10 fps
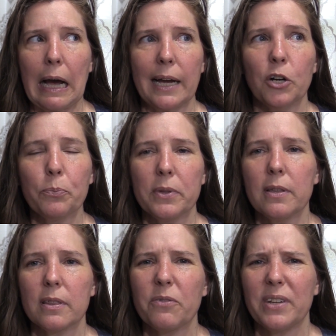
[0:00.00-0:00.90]
I hope
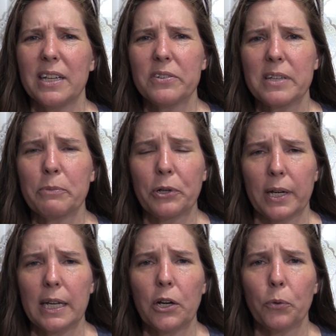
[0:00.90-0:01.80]
that the videos I'm
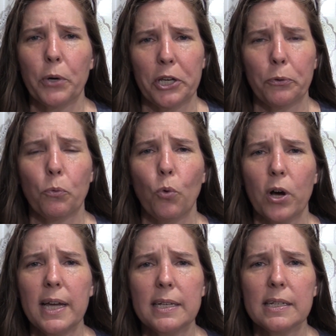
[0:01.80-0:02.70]
creating are what you
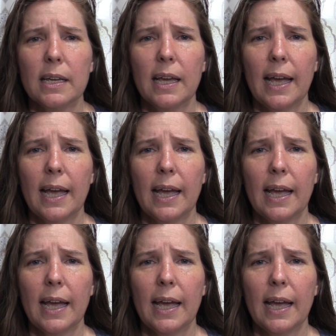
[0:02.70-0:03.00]
want